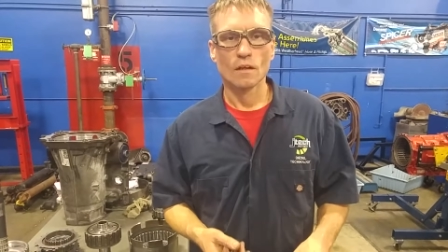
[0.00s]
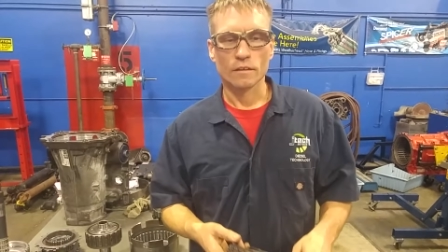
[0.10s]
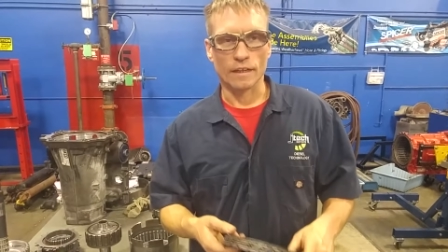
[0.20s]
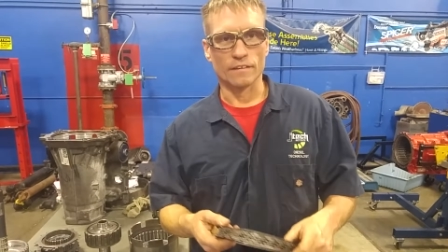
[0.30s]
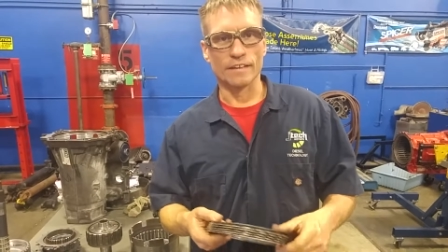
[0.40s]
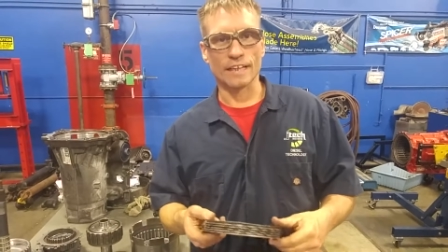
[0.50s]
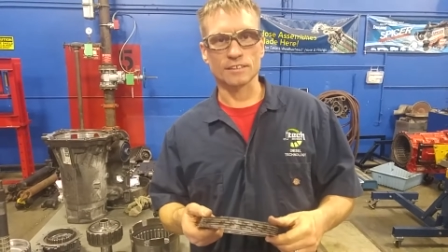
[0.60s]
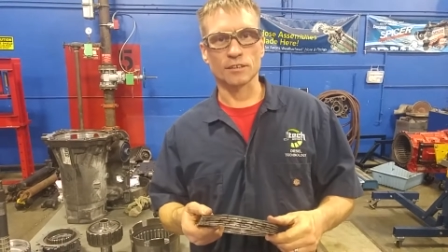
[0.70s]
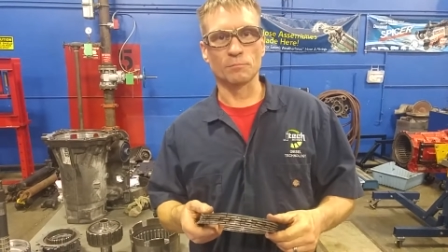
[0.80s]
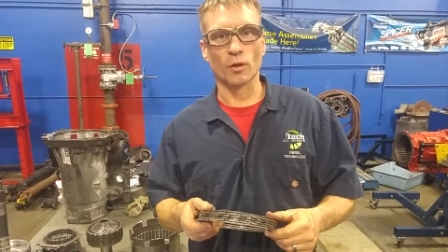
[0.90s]
Okay, the
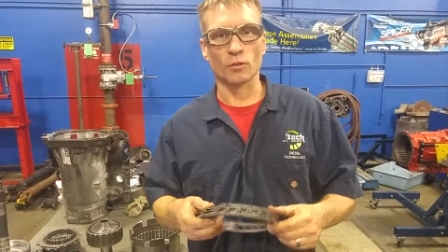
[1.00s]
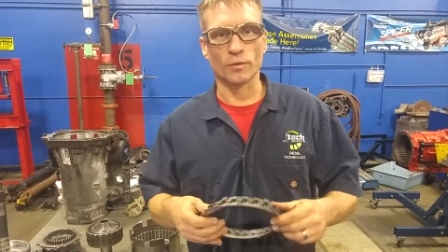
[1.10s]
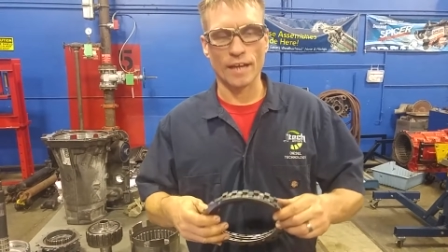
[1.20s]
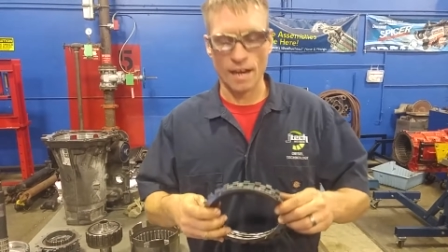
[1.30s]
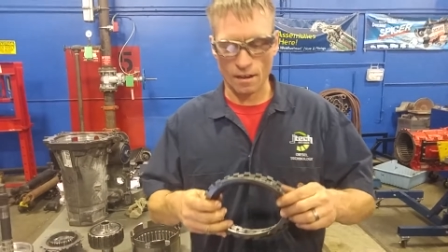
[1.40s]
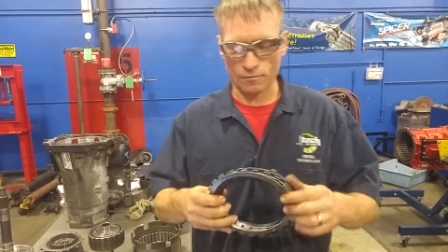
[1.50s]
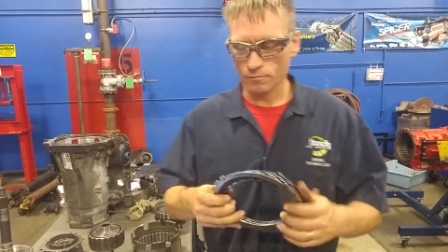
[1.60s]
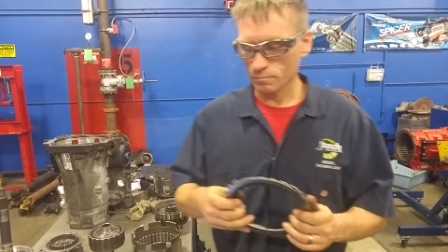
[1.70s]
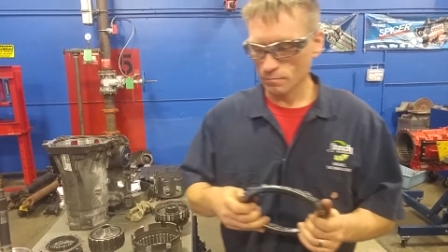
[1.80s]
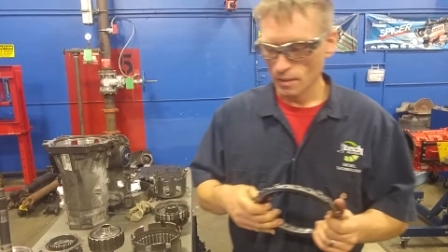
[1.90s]
next component we have
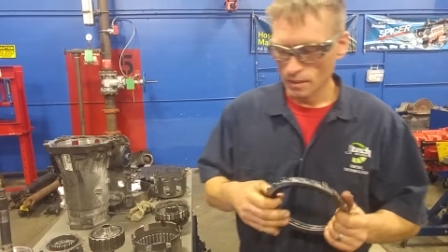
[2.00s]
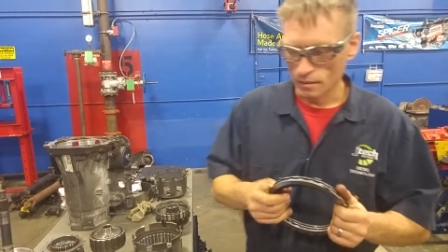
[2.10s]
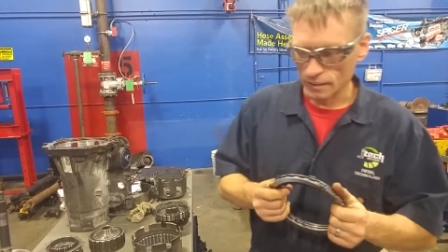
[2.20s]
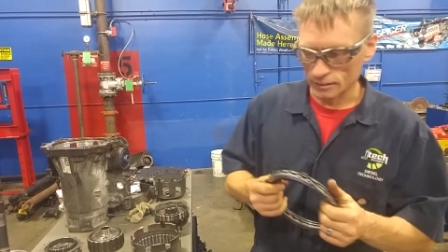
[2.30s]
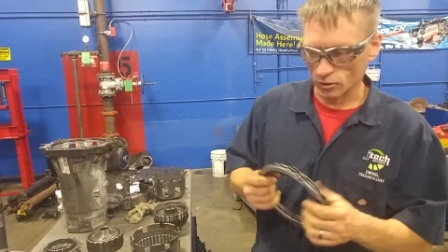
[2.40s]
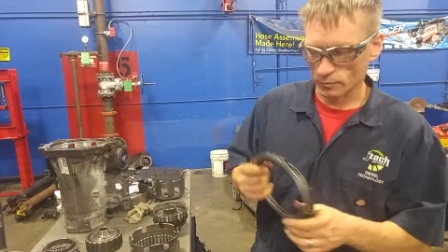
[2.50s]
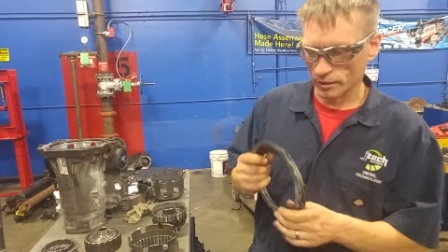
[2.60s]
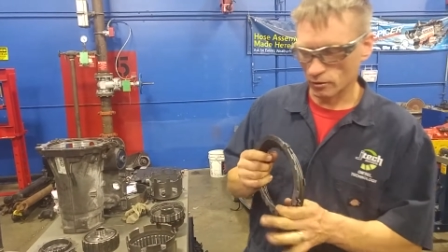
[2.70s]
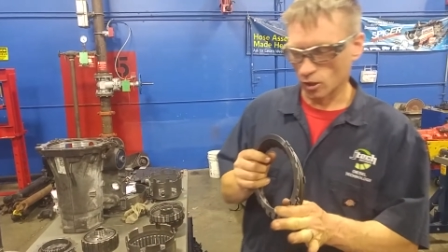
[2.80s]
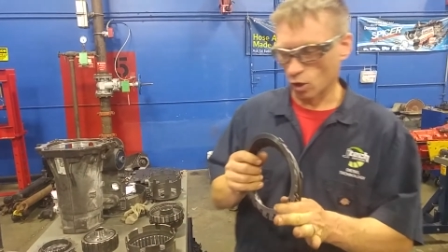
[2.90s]
is going to be
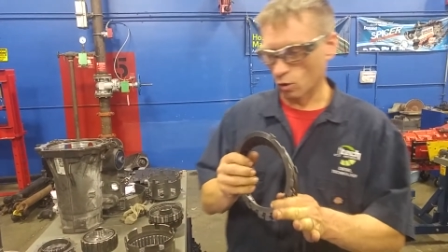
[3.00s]
your low